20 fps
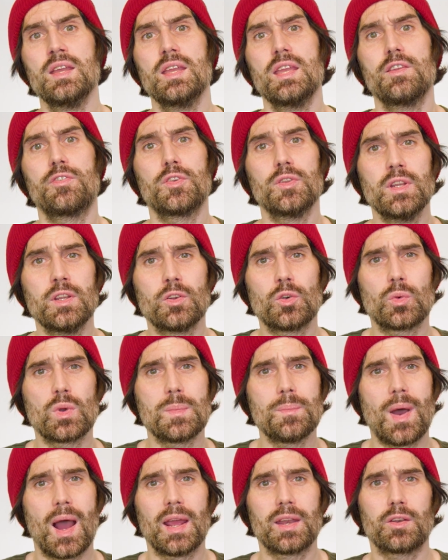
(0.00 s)
If you need a
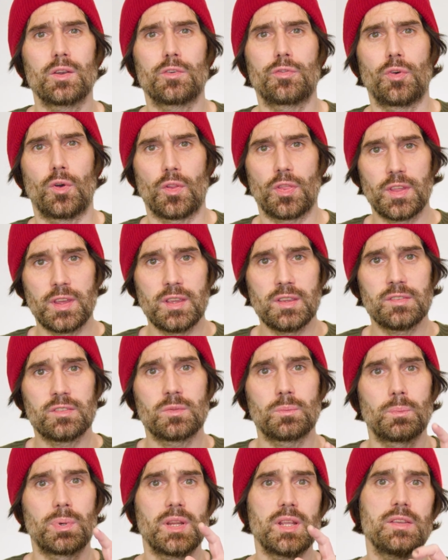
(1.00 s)
reminder for these,
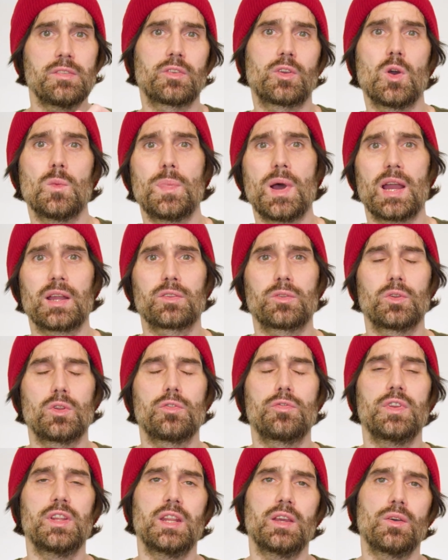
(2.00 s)
please go back to the
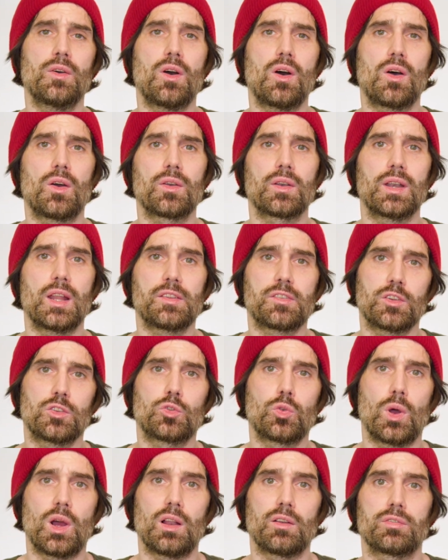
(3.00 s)
video on lesson
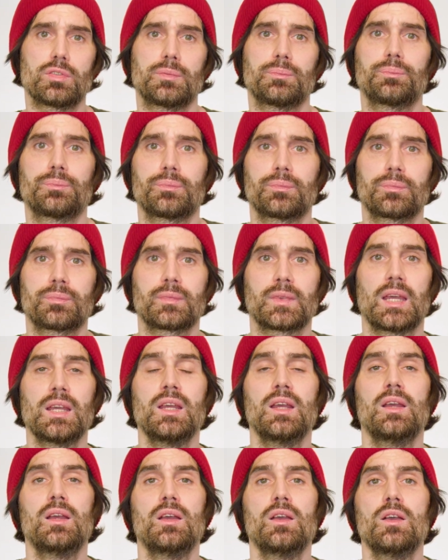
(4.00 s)
12.
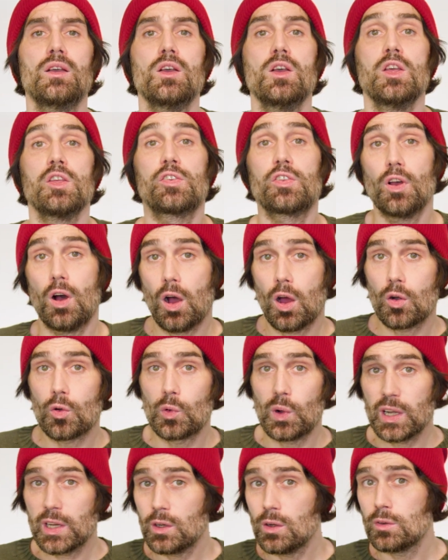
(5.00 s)
So our
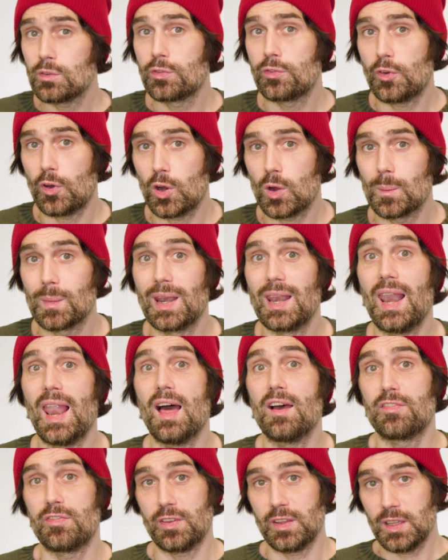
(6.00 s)
regular verb
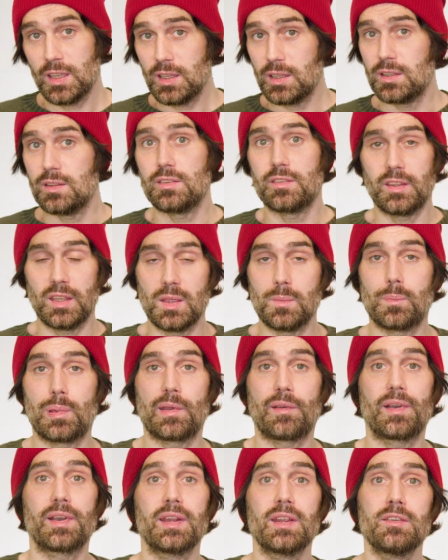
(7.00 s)
laver in the
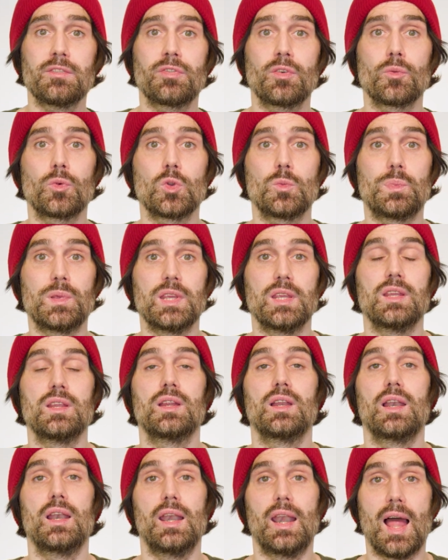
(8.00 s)
imperative would be
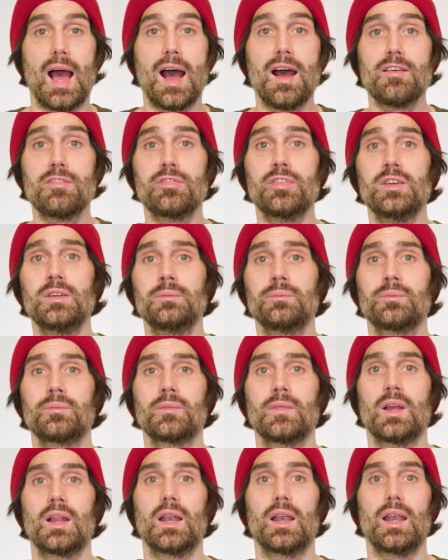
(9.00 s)
lave,
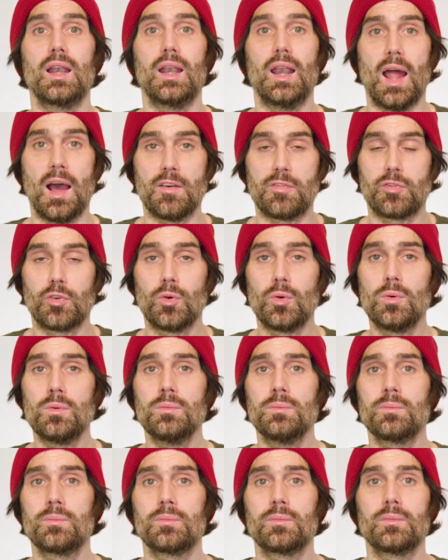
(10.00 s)

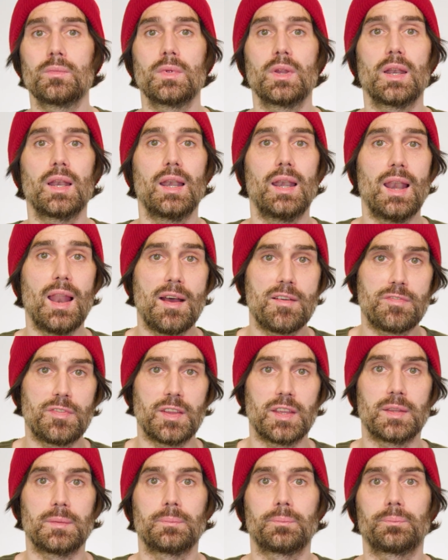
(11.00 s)
lavons,
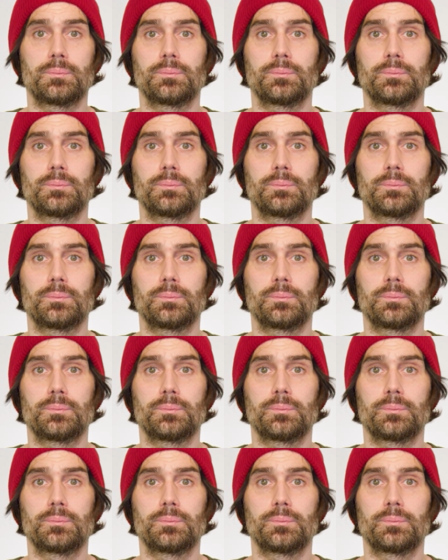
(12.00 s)
laver.